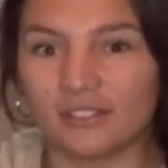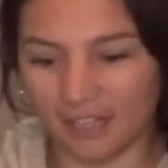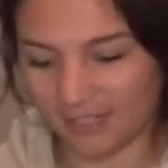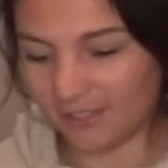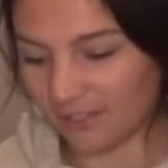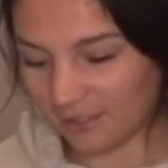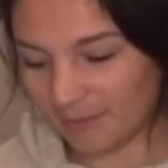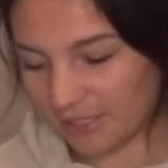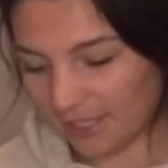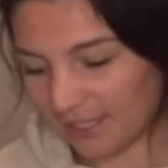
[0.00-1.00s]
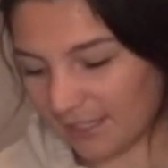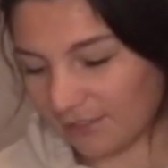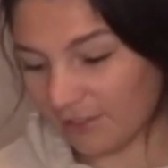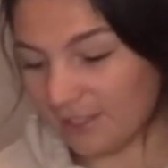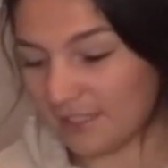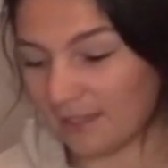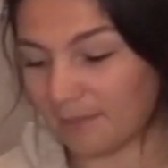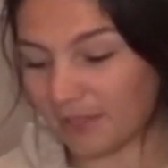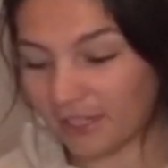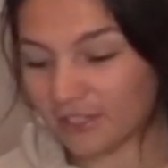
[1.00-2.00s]
that I took, let me try to get through these, and
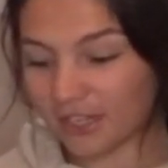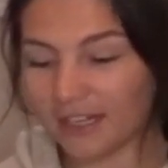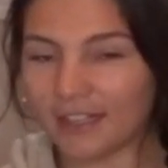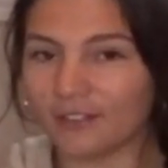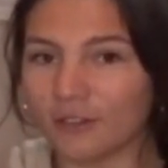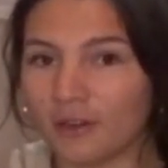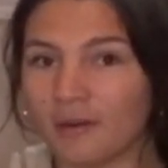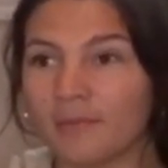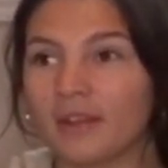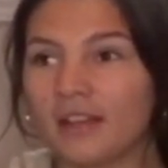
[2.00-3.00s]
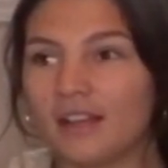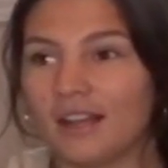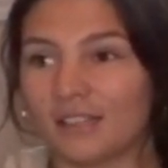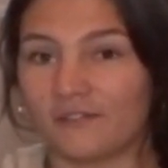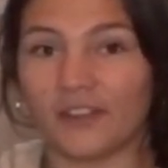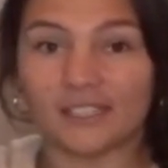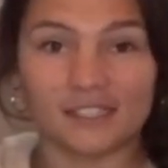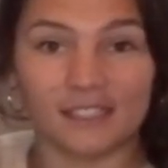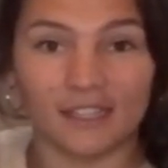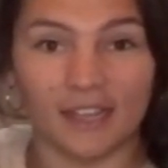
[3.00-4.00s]
I'm going to try to get through them as
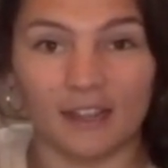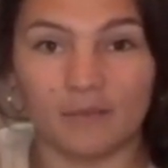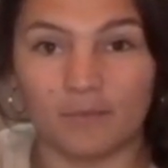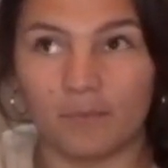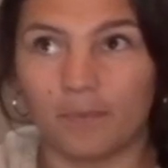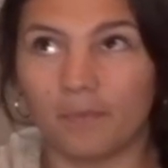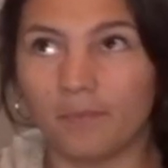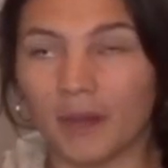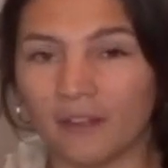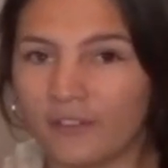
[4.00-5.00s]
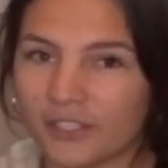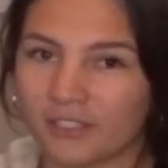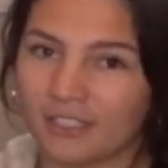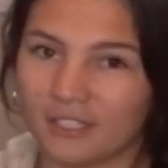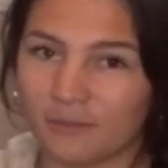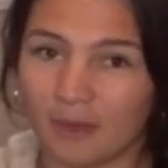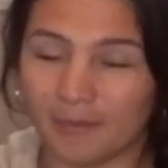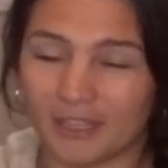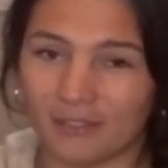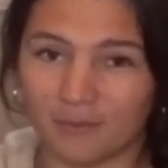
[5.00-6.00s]
fast as I can, but efficiently as well,
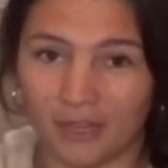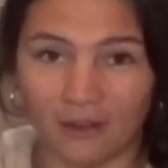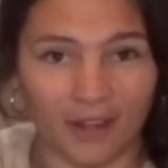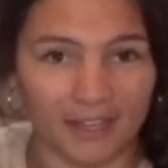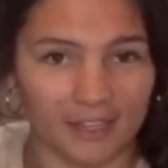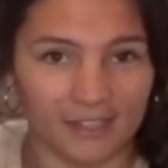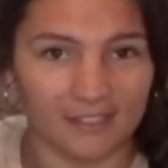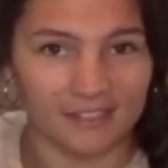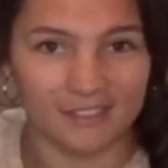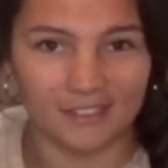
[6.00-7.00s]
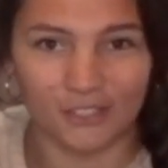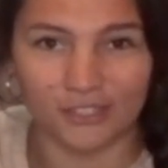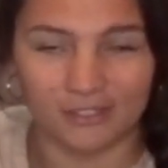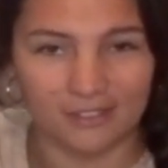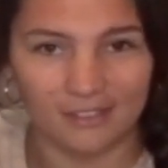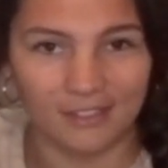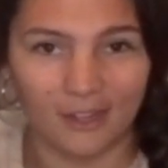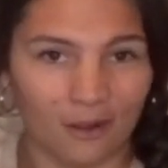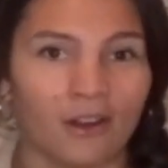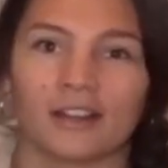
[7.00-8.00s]
because we know I can just
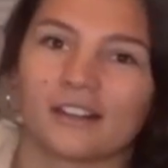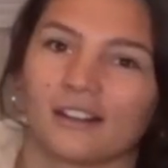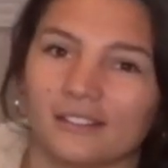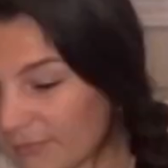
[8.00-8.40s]
go on and on.